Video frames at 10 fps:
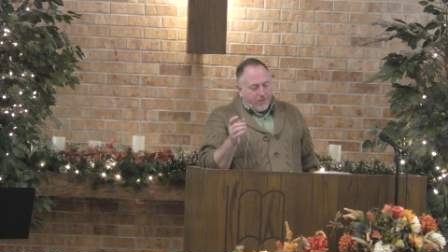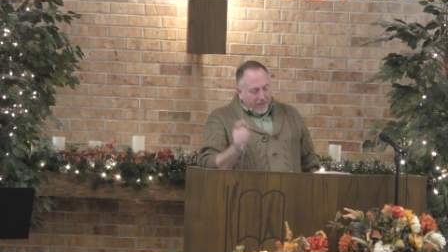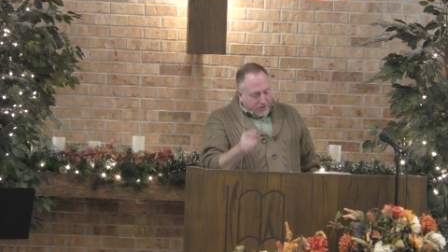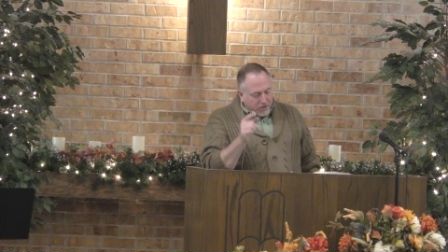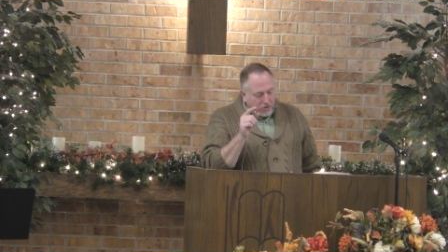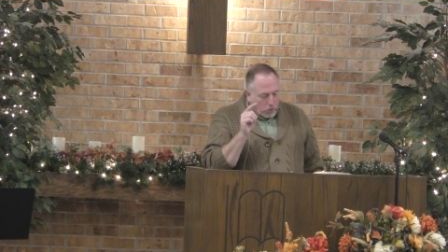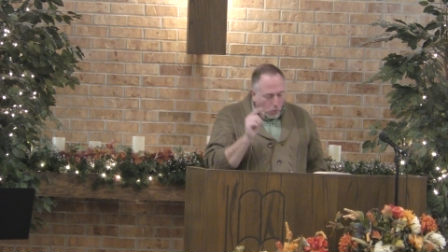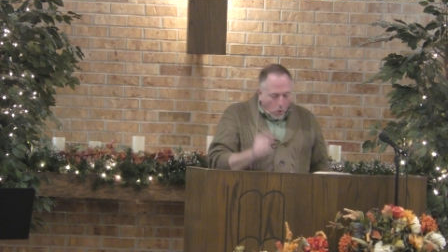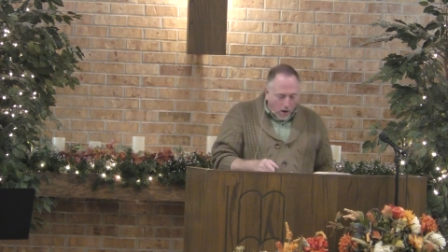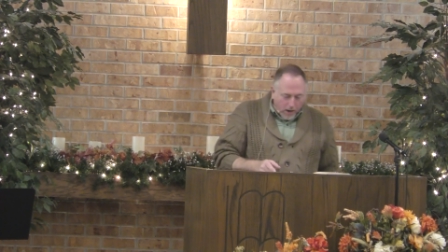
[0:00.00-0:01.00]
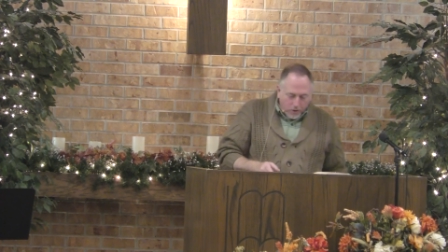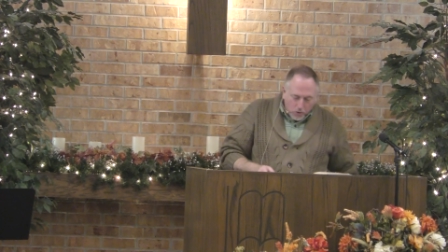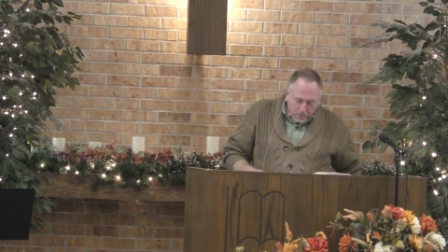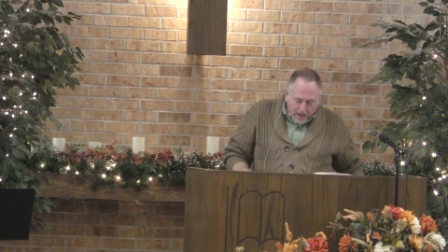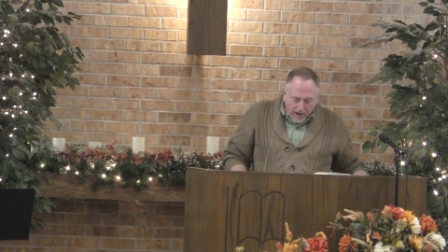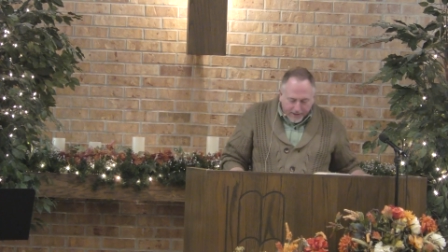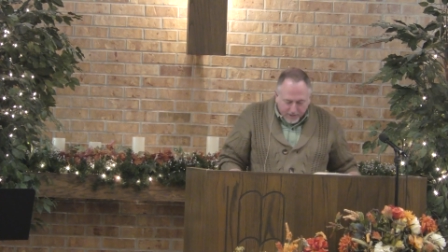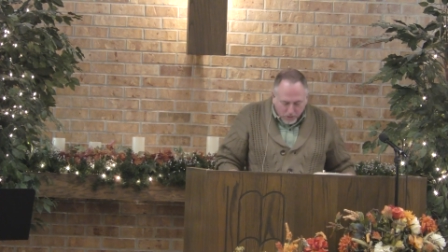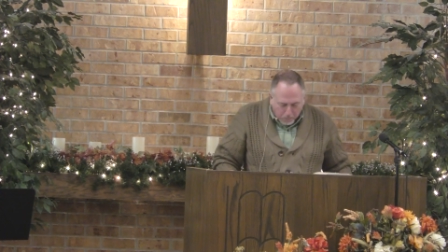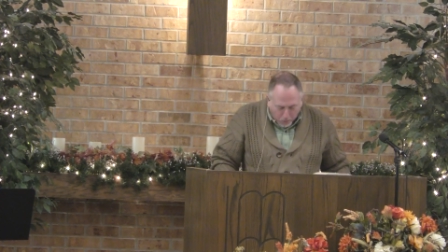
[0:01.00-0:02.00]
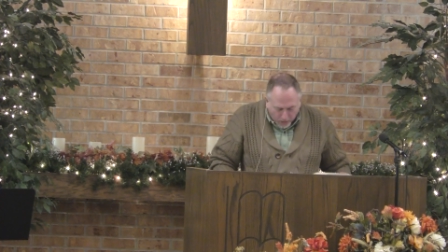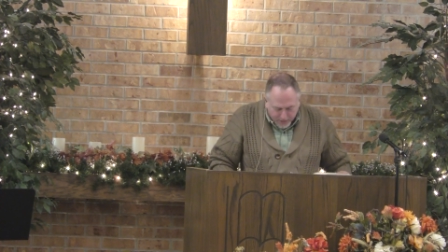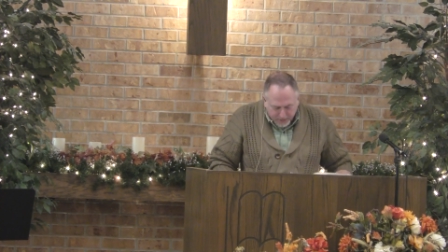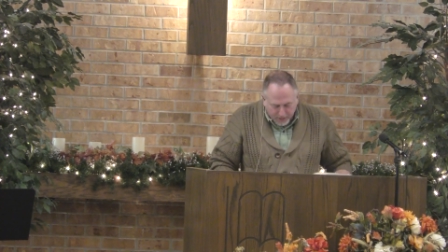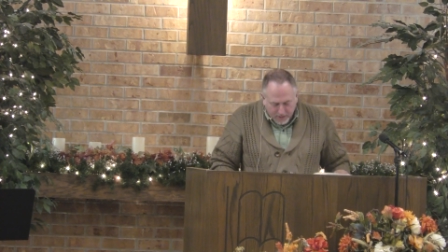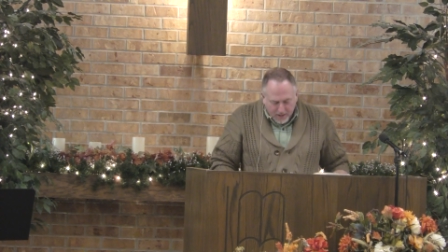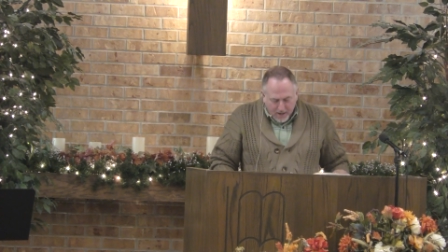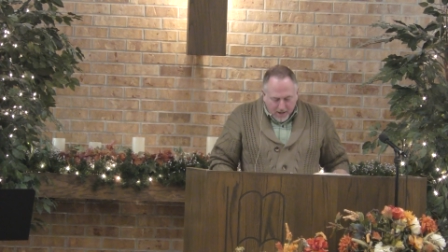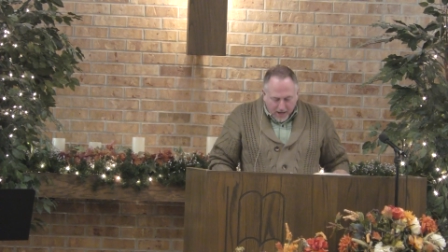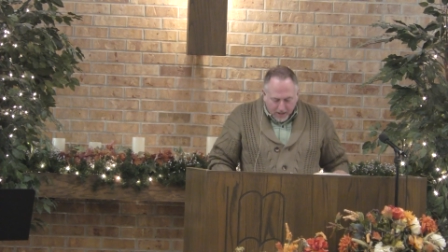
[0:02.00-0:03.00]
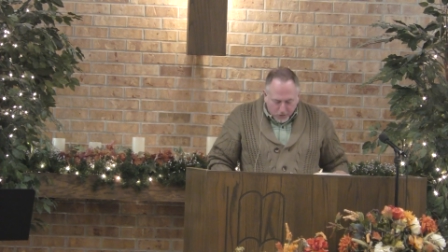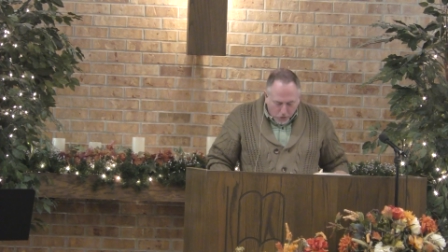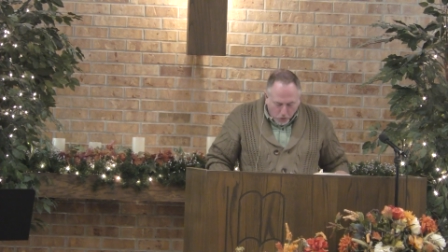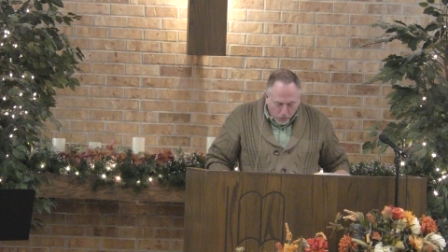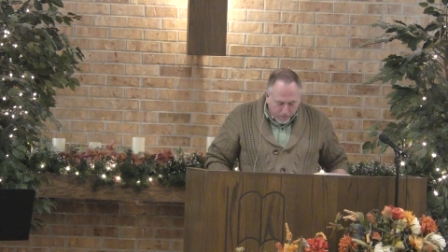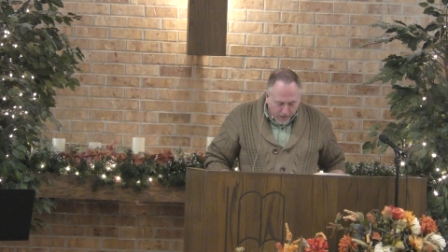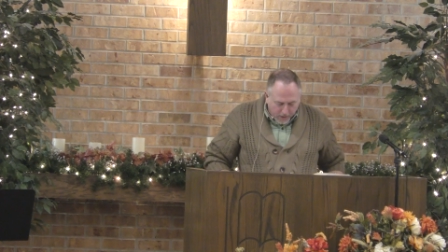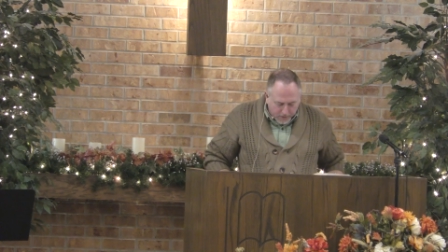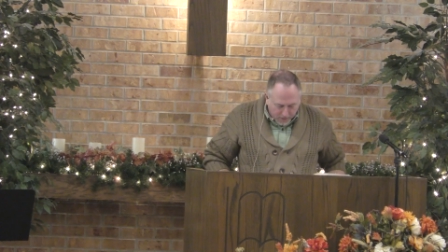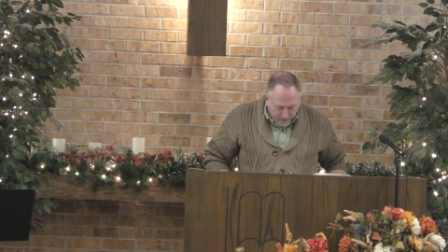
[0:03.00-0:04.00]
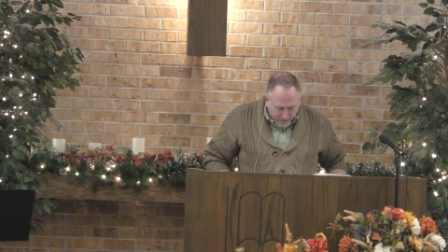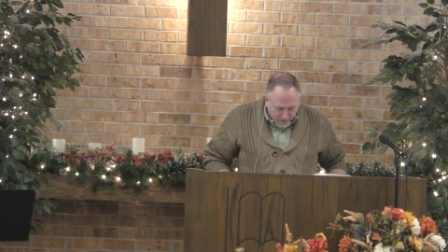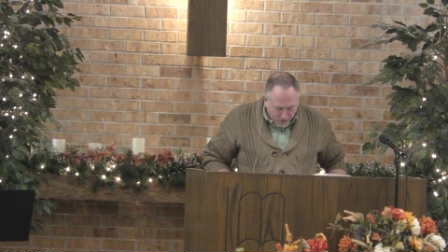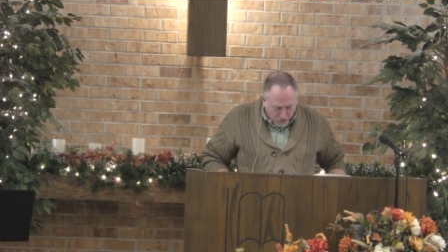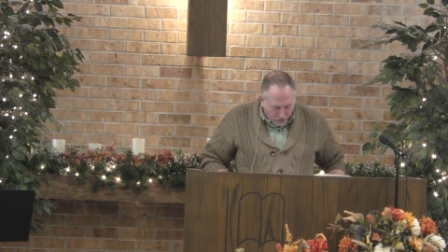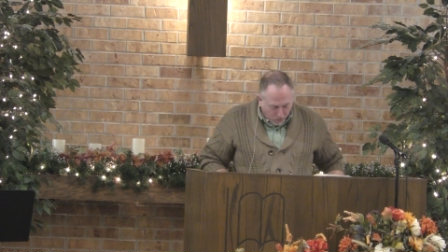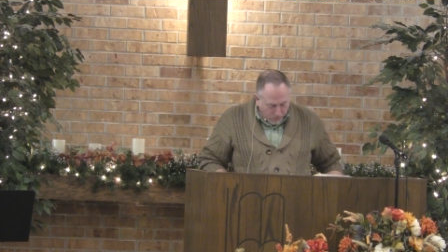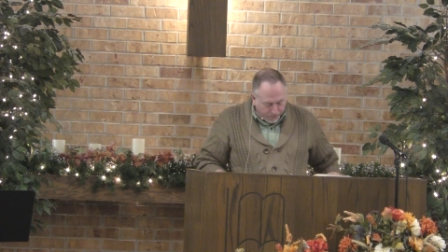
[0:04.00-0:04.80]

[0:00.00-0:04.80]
This is the one whom God has appointed and to whom they are to listen to.